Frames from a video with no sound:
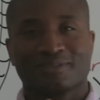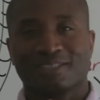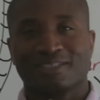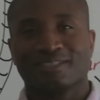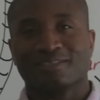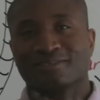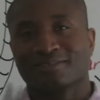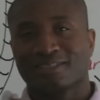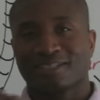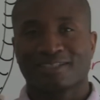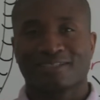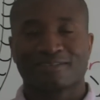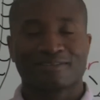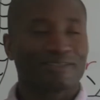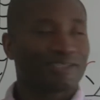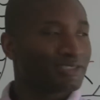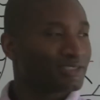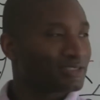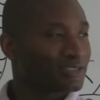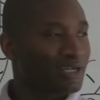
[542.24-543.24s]
Yeah,
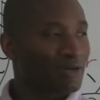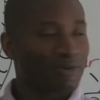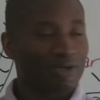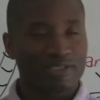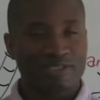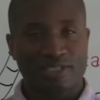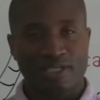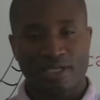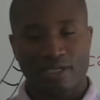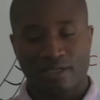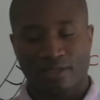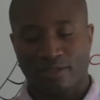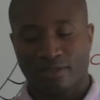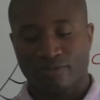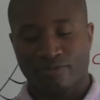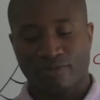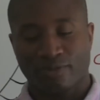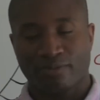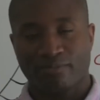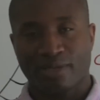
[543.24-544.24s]
that's how I sing.
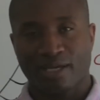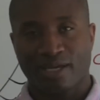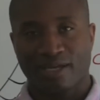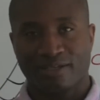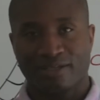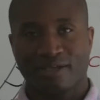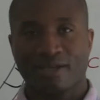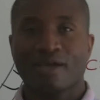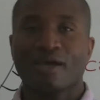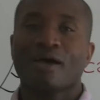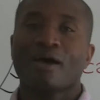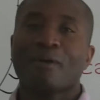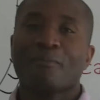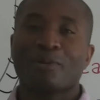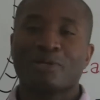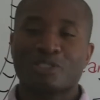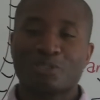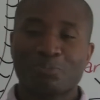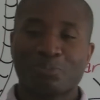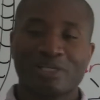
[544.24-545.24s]
Very bad.
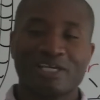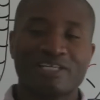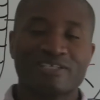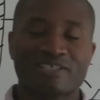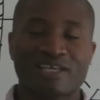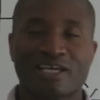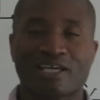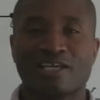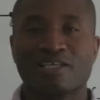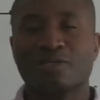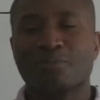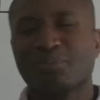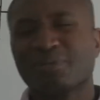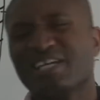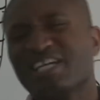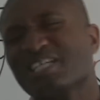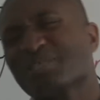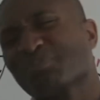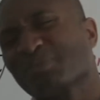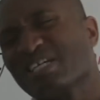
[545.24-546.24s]
But to plead is like, can you
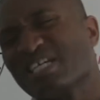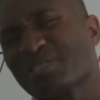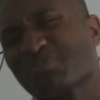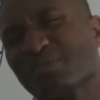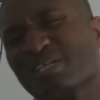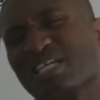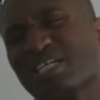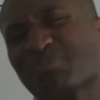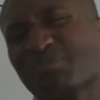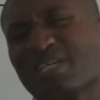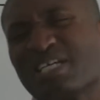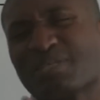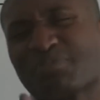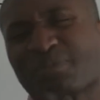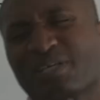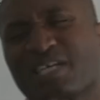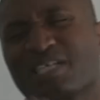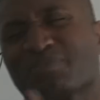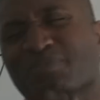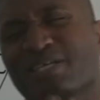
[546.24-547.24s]
please, please, please, please,
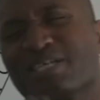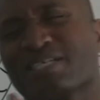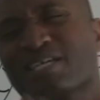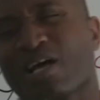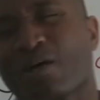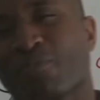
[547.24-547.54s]
please, please